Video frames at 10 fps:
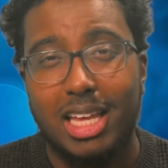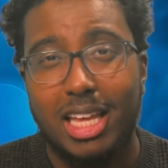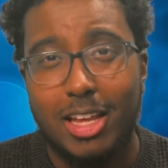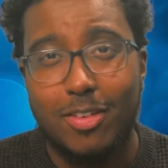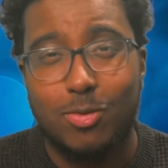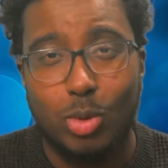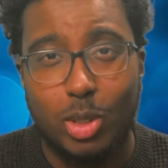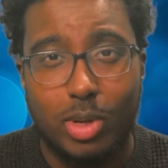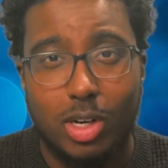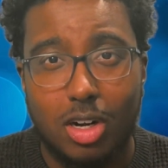If we
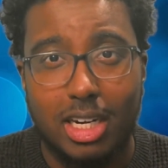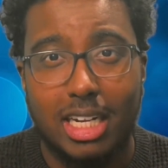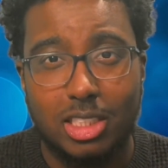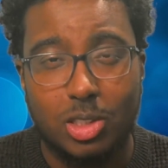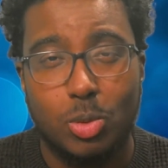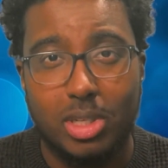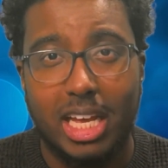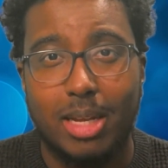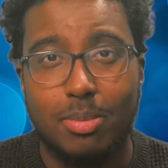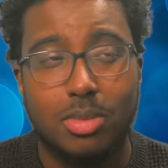win our next two
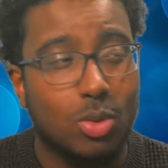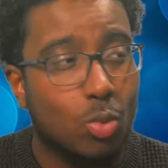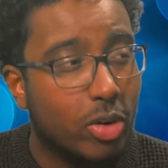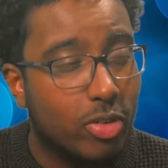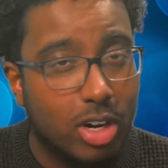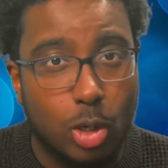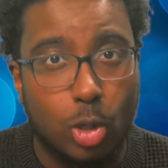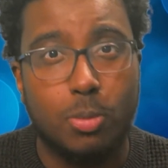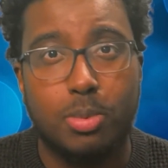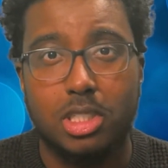games, we're in a
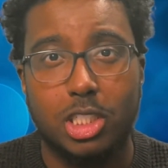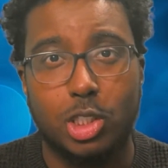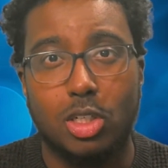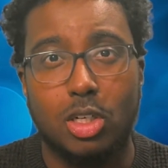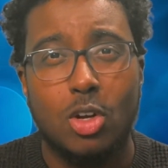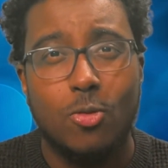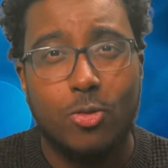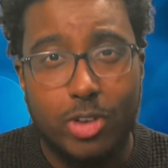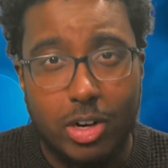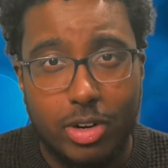good position.
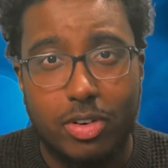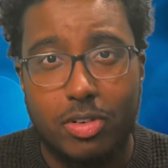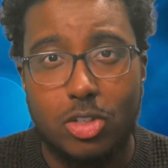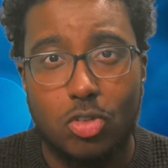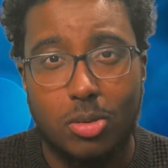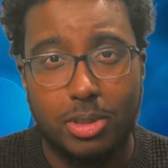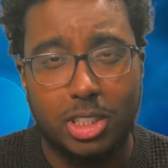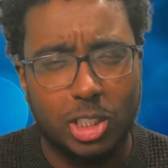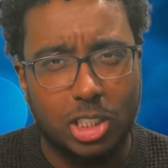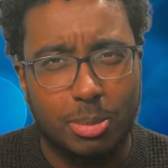Very, very strong
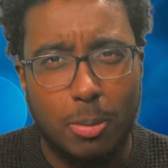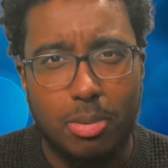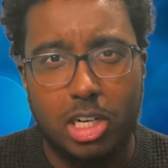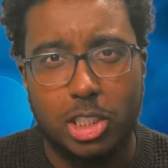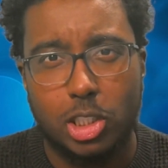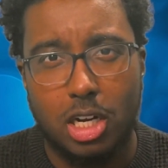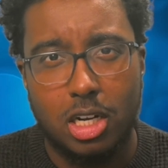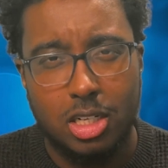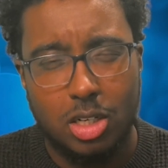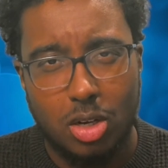position to put pressure
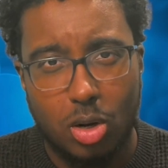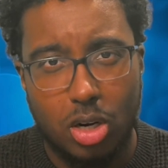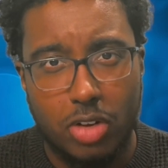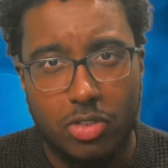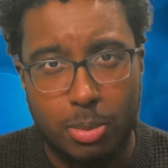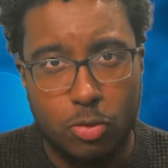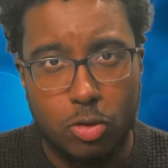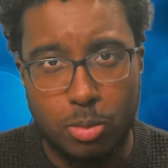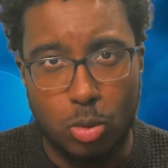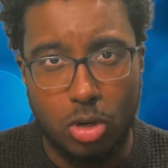on Liverpool
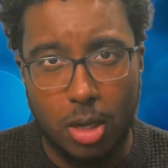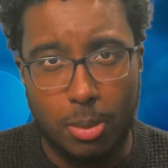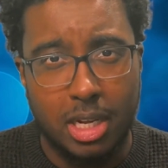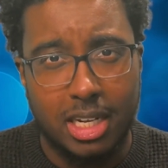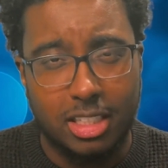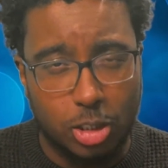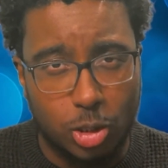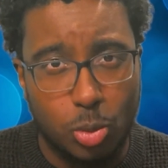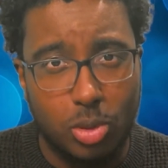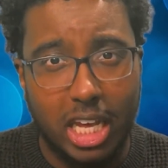Football Club. The
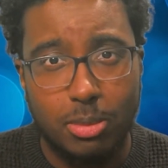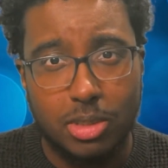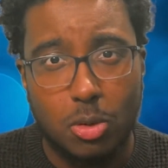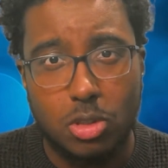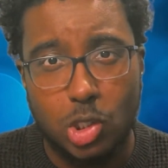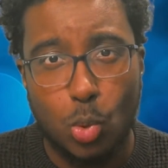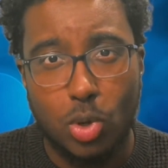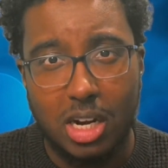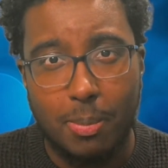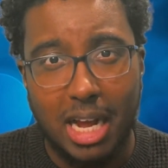two games I was
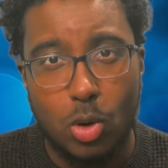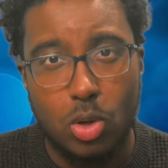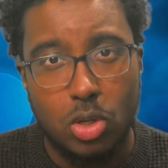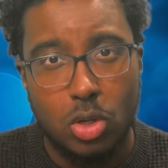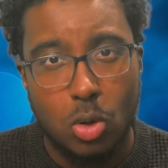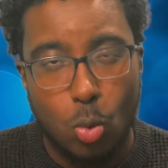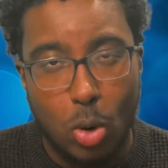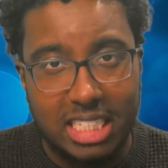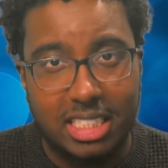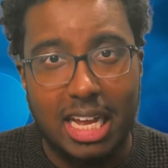talking about,
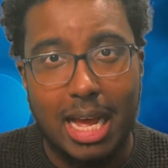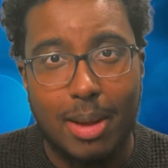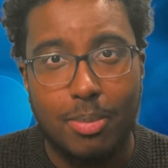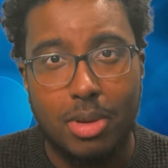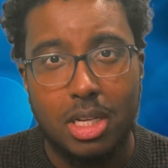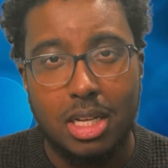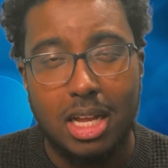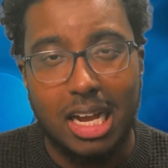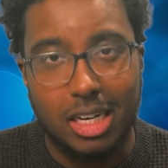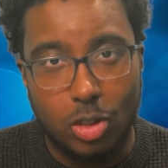West Ham
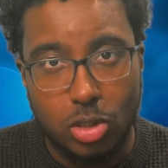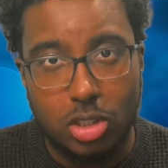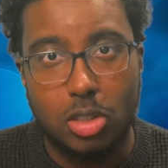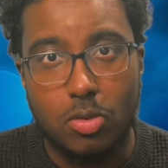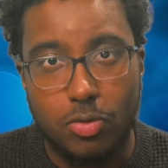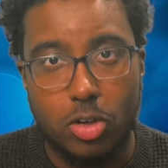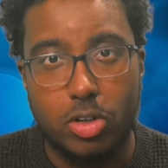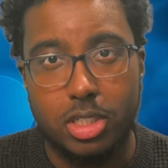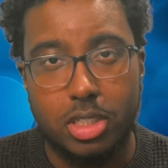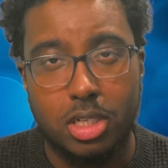and Nottingham
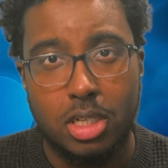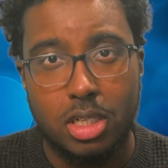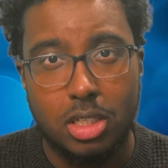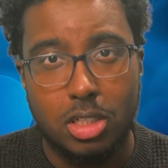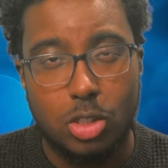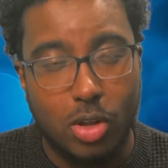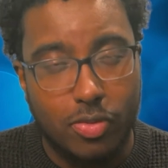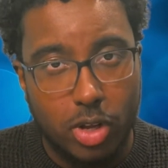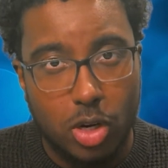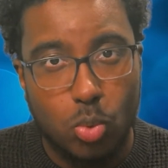Forest. So if we
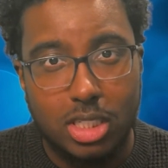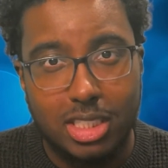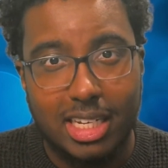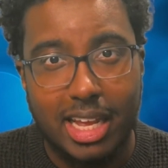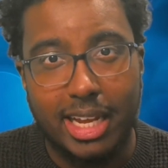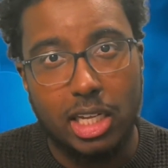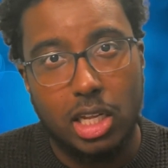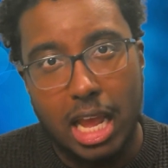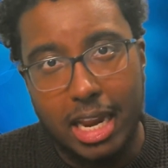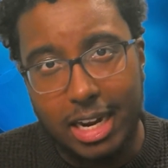had won today
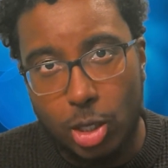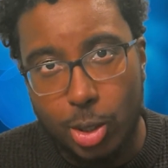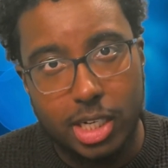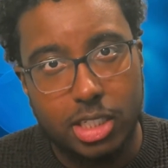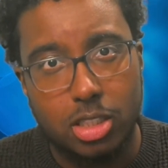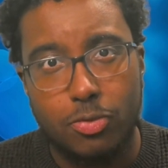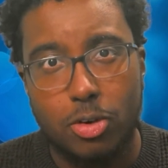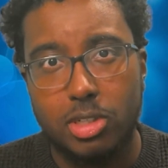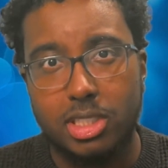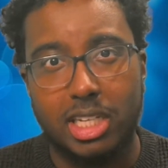and then going into the
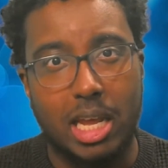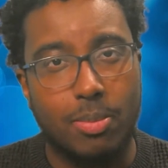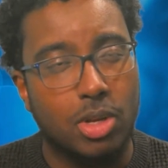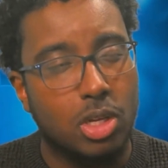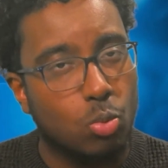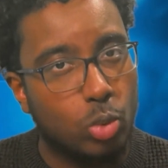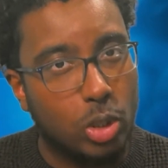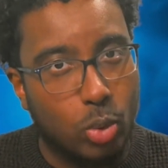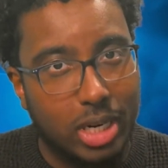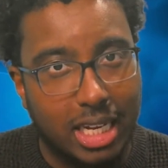Forest game,
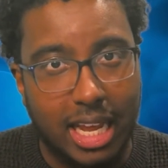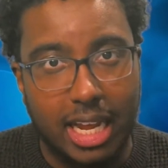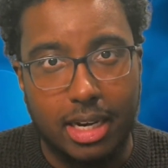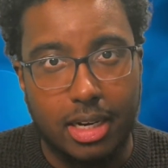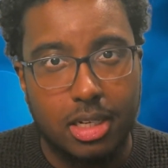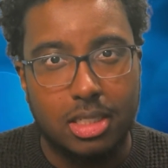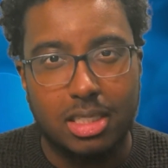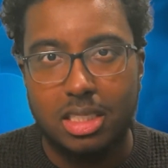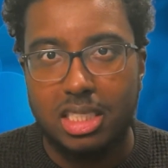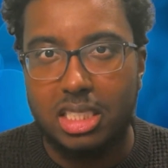win again,
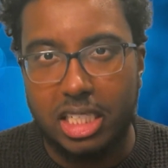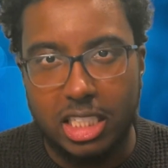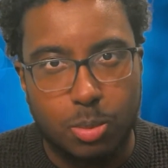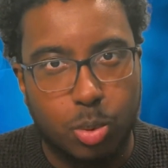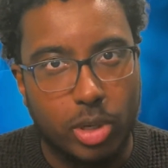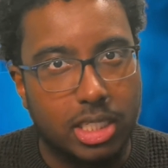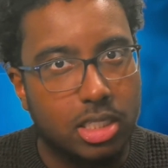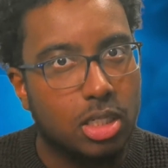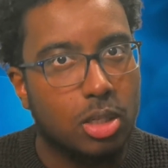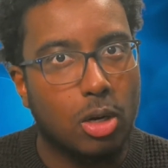6 points,
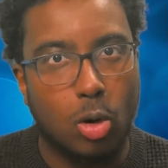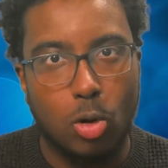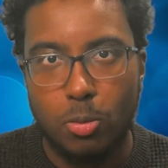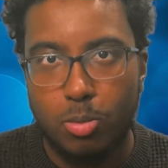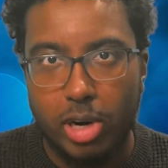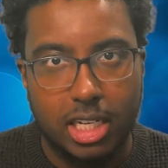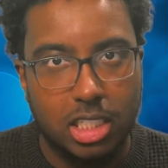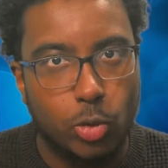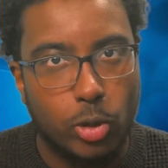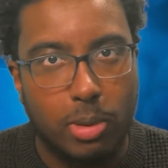long break
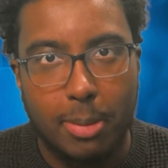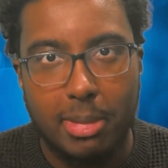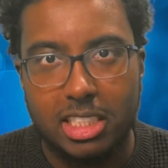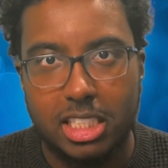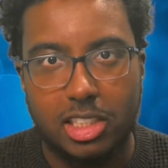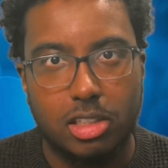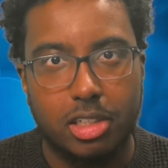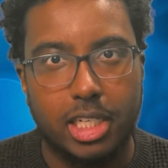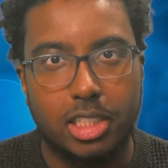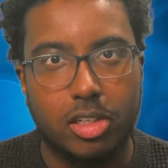until we play Manchester
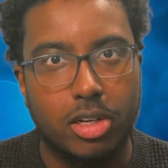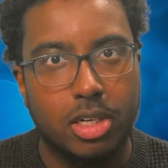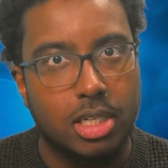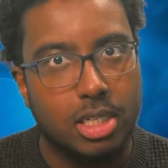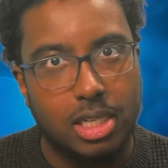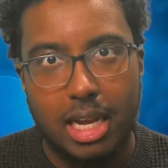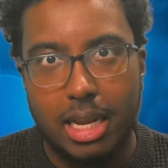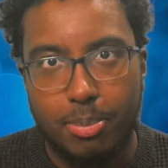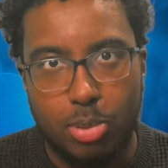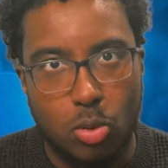United,
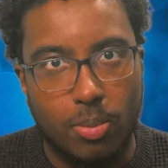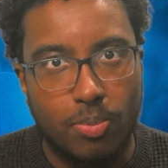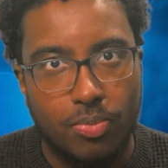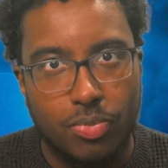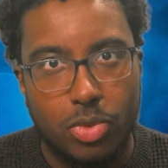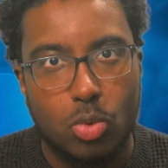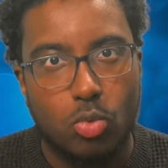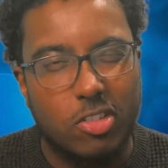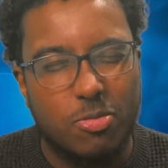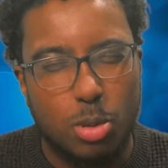and boom,
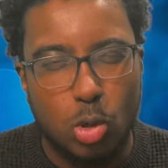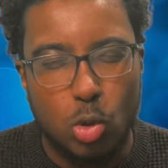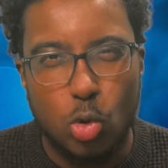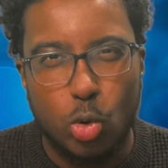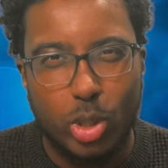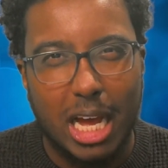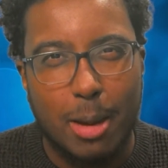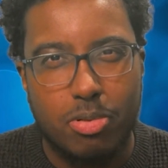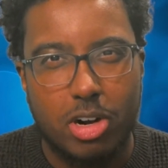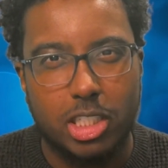we've put all that
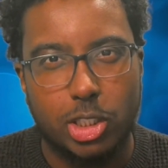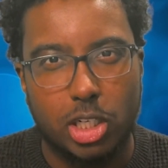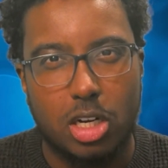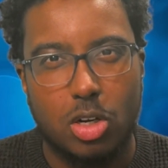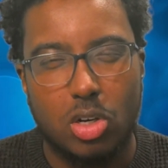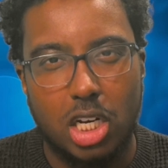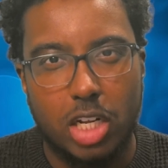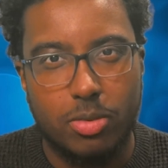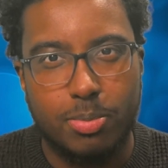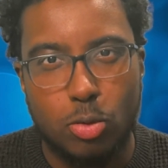pressure on
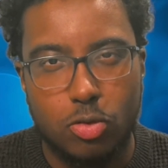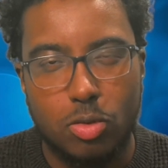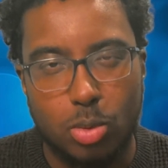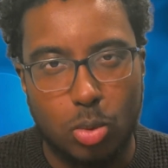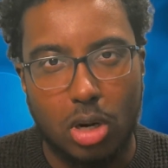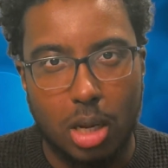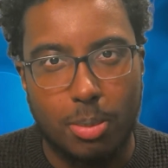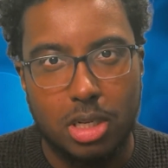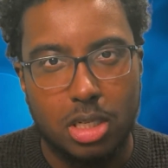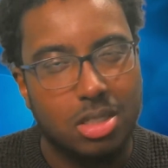Liverpool Football Club.
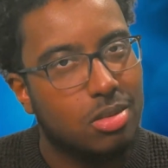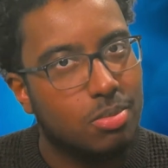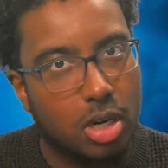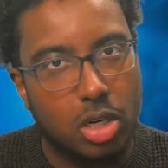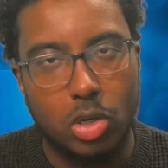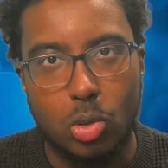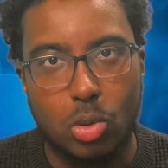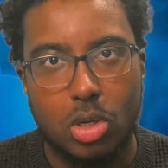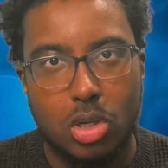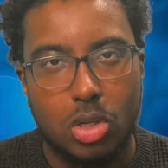But no,
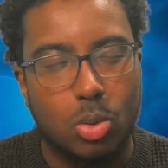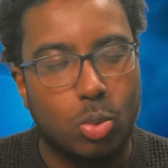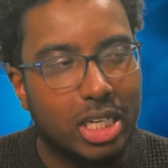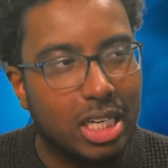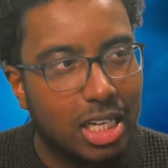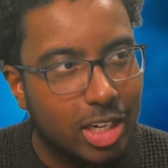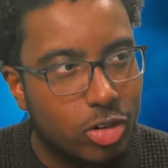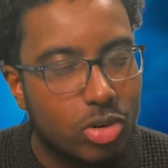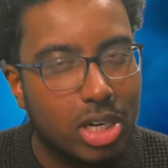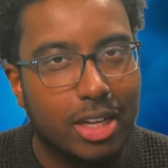we
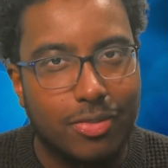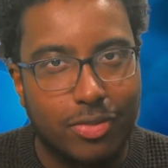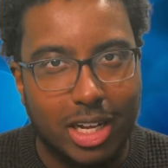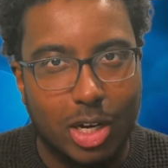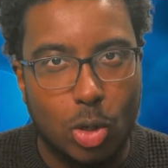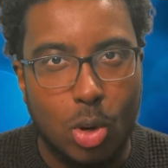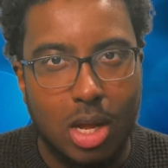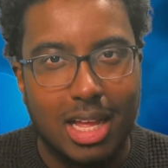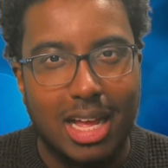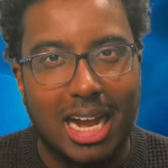literally fell
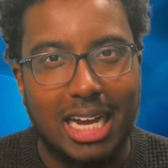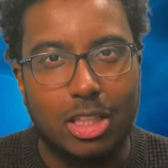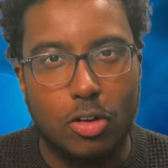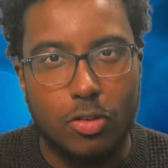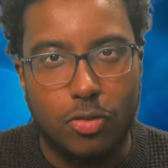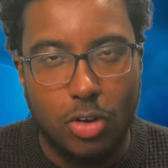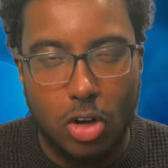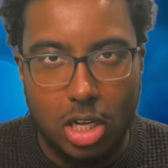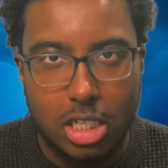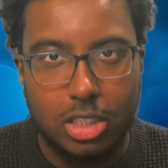at the
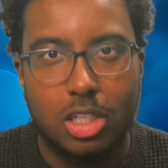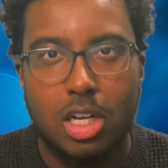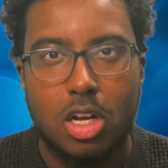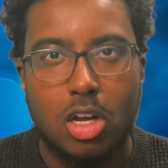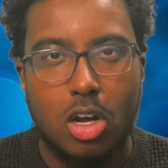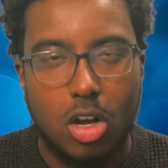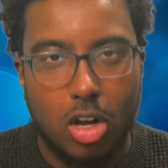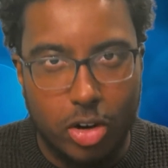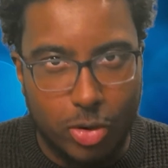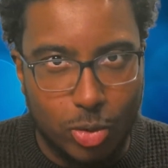first
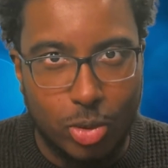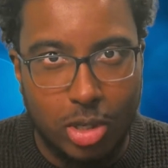hurdle.